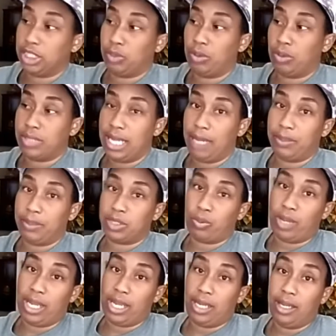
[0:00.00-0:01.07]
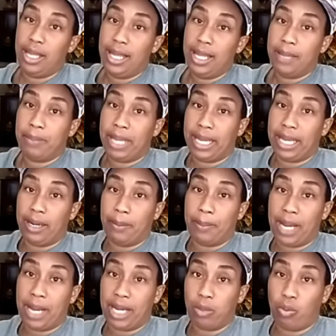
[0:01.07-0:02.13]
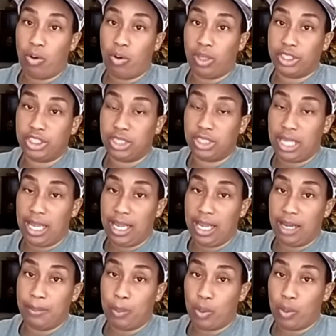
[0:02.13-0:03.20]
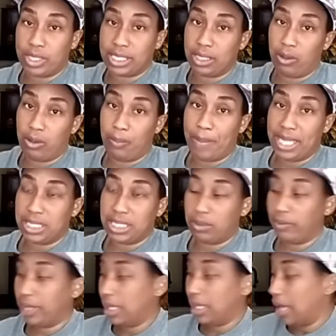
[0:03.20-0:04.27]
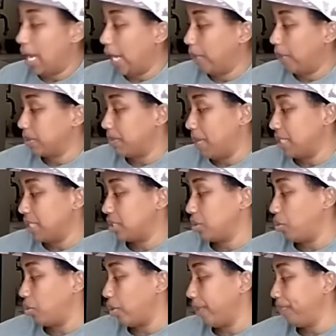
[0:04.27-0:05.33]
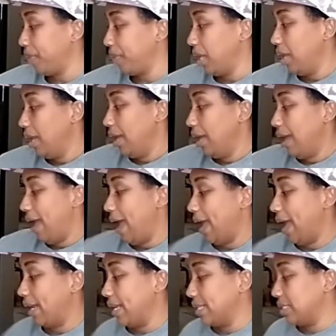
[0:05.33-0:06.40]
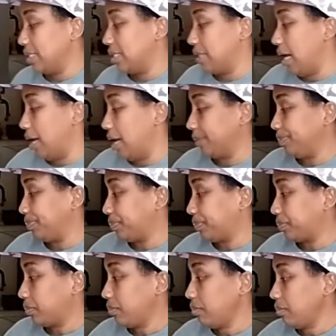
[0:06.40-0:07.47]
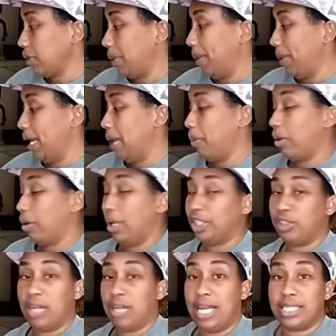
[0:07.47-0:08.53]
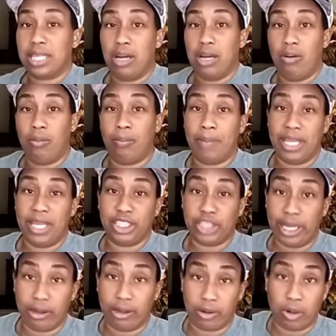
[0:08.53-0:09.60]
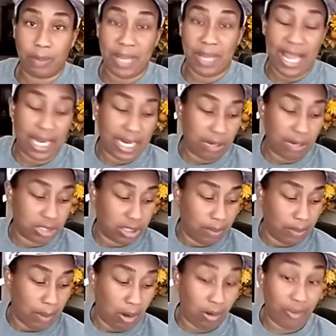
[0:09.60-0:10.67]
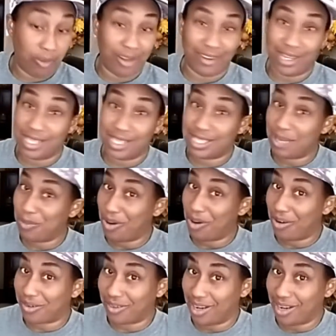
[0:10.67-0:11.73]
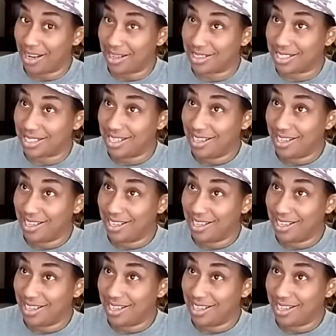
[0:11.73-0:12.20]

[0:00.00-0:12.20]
just rotated between picking up body wash and bar soap based on the items my store had in stock. But I'm going to let you guys go. Me and Jada are going to be heading off to the mall. There is a Walgreens